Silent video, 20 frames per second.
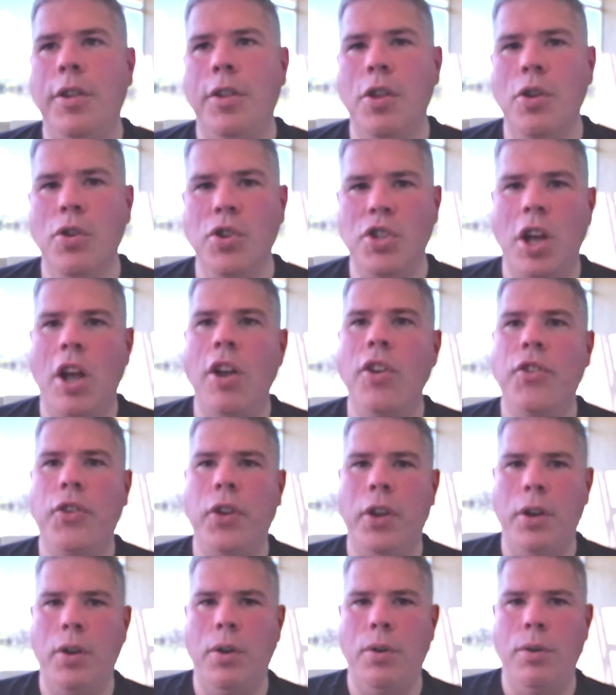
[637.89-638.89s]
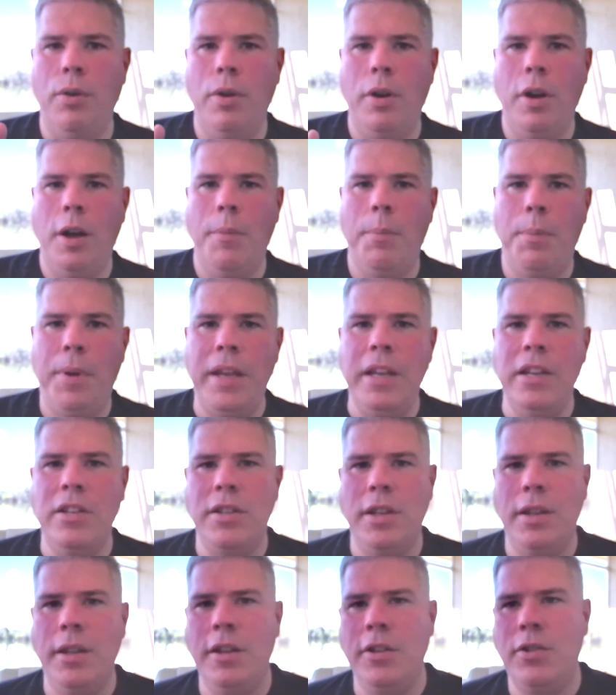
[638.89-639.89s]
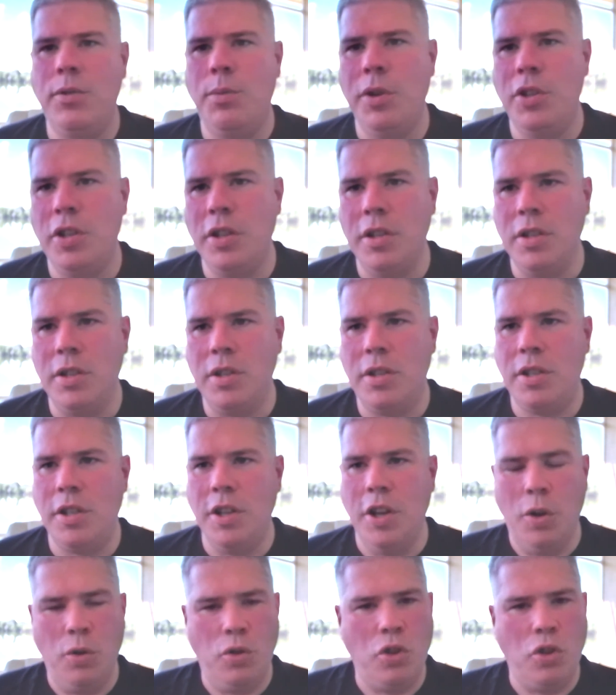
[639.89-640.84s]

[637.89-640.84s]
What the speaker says: There's also a piece of this which is,